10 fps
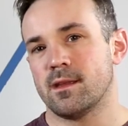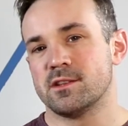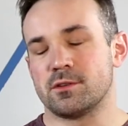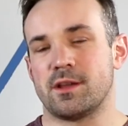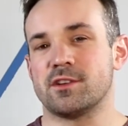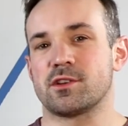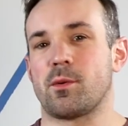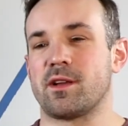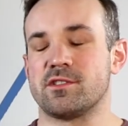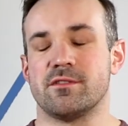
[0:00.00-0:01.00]
So here's a
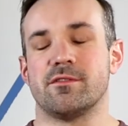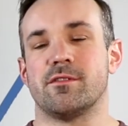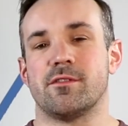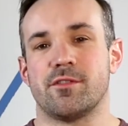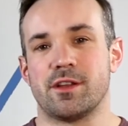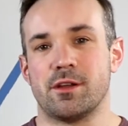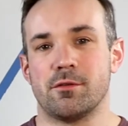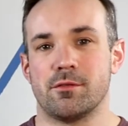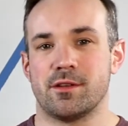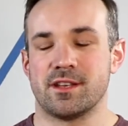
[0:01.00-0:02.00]
question for
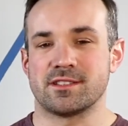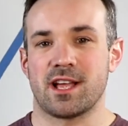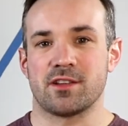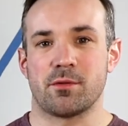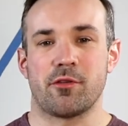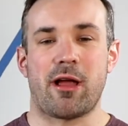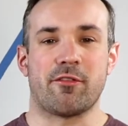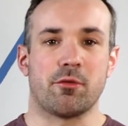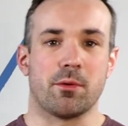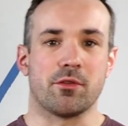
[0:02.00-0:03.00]
you to discuss with your
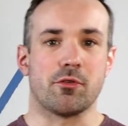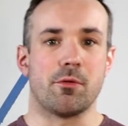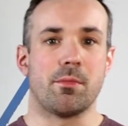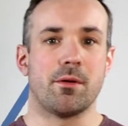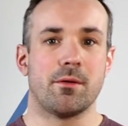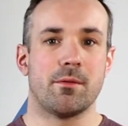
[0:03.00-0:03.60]
afterwards group.